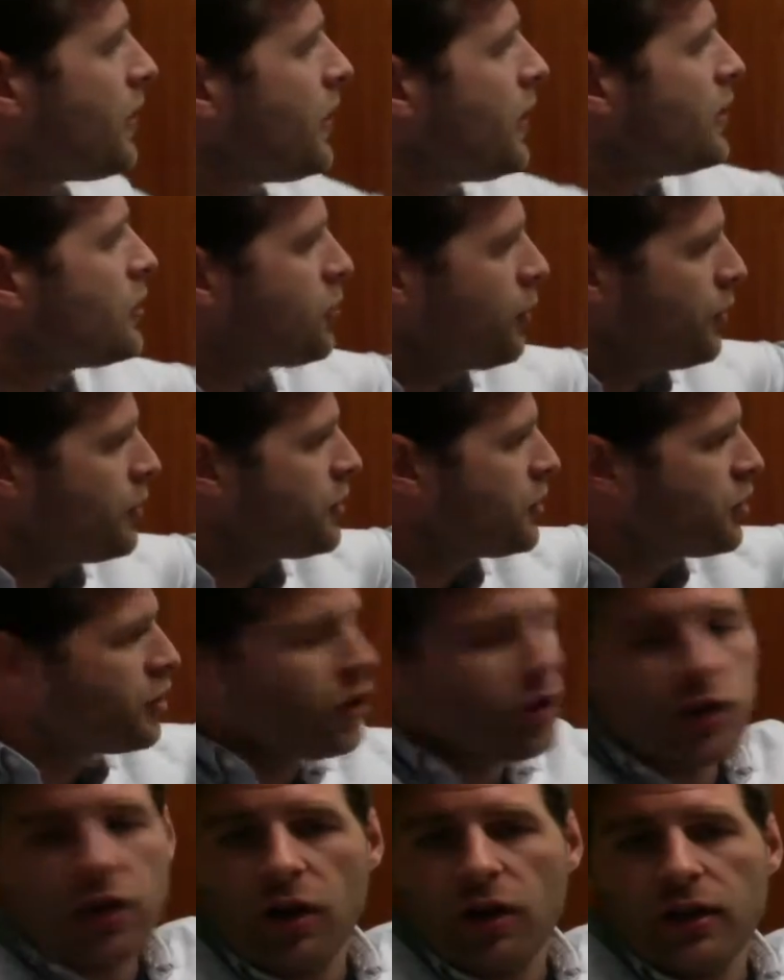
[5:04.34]
So this is your
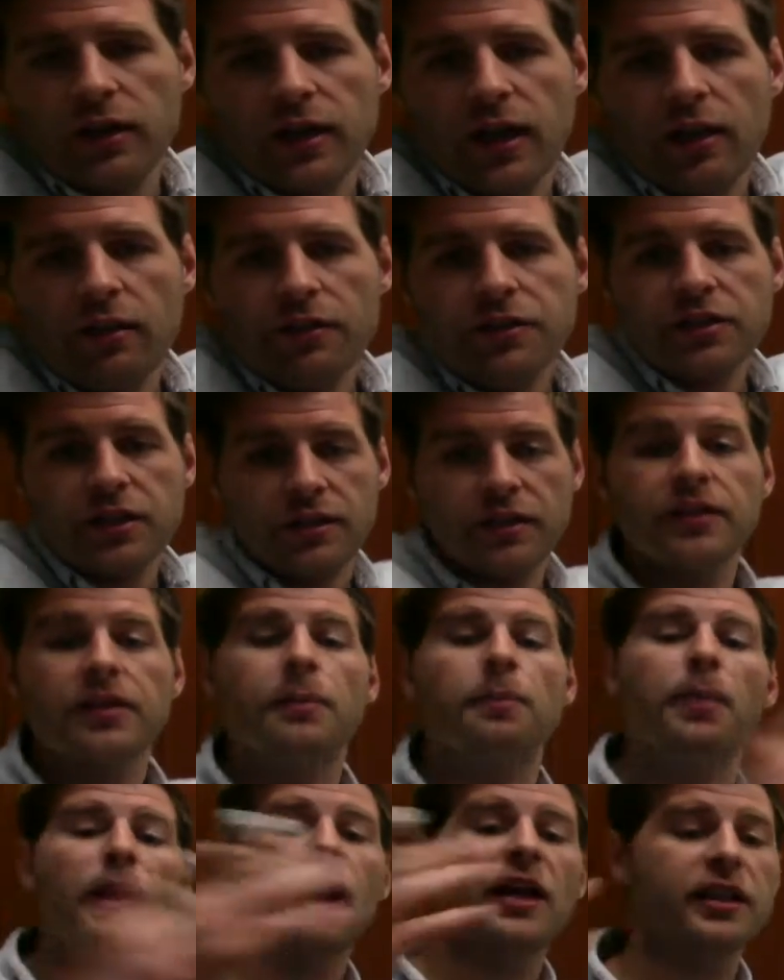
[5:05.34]
current knowledge and then the
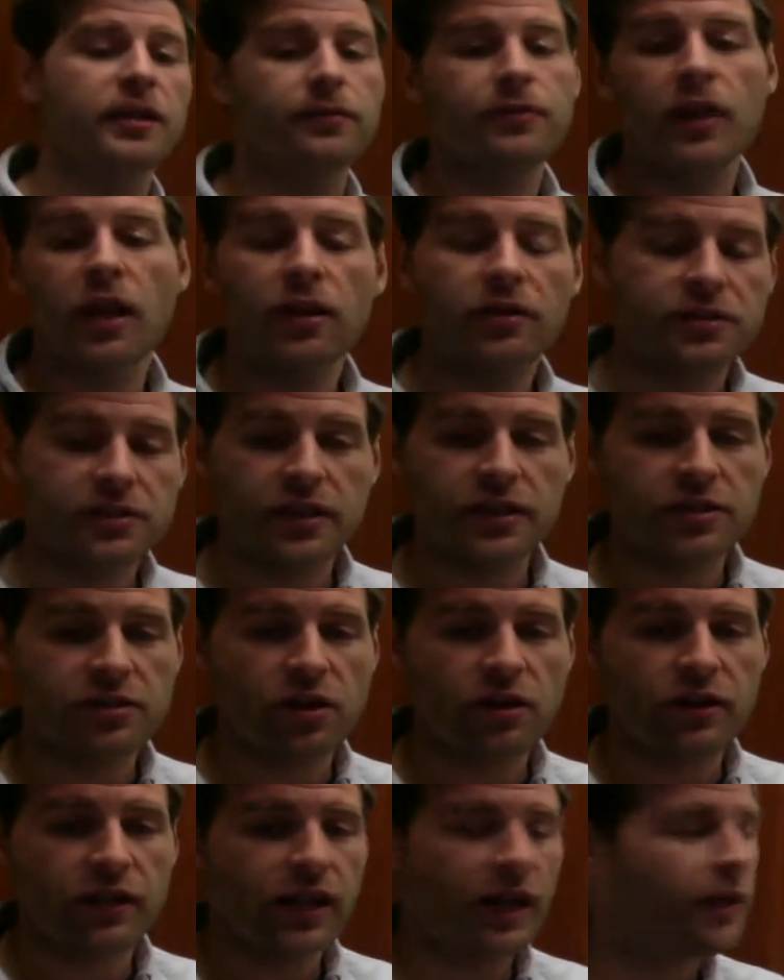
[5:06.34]
body of knowledge that is
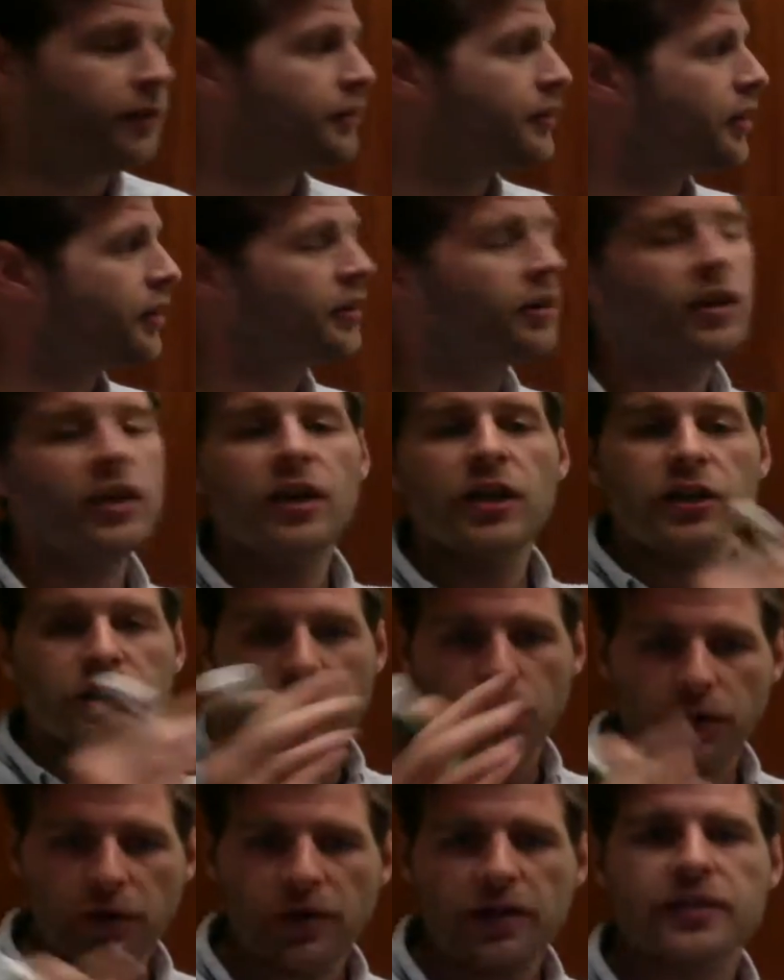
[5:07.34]
already out there. So
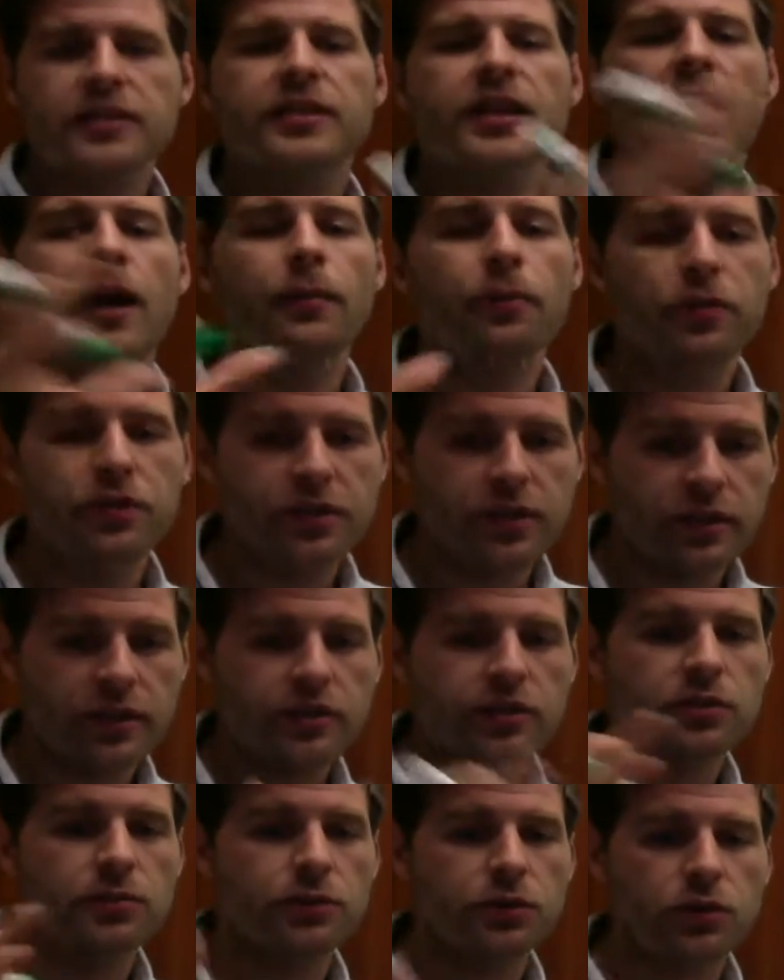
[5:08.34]
we're establishing
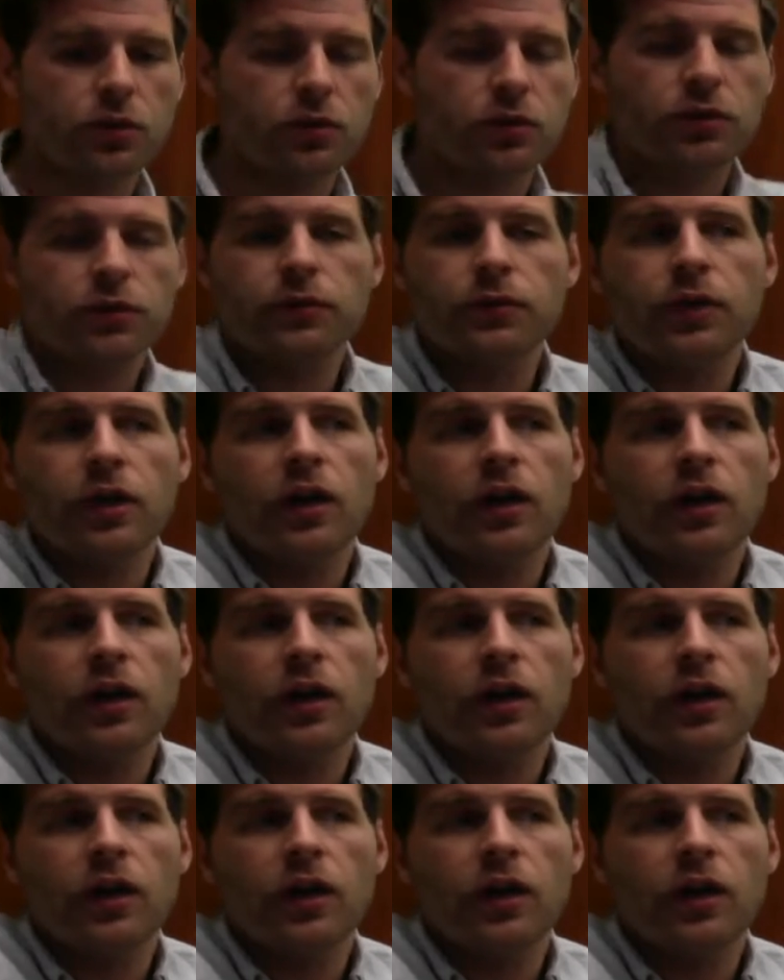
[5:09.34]
some sort of